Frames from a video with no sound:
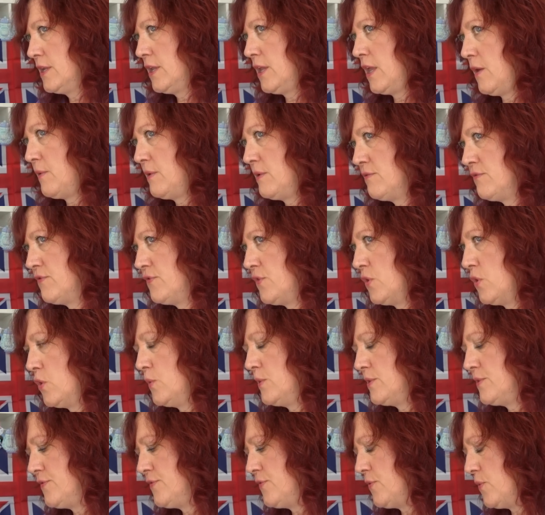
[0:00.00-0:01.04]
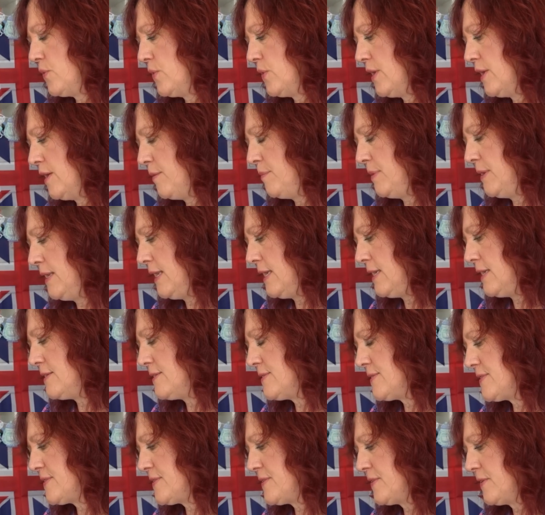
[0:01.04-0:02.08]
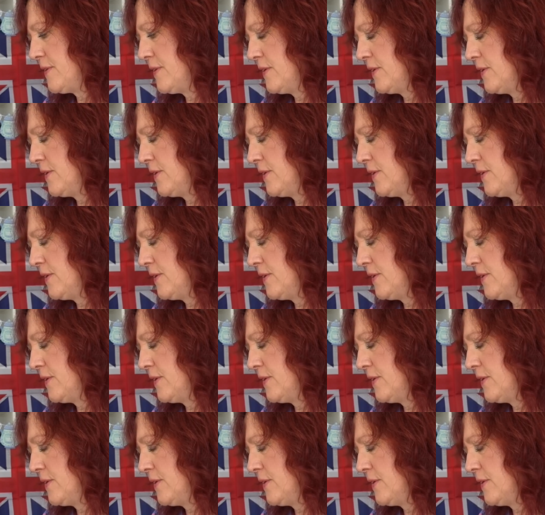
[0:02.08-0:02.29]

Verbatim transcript: for her, please.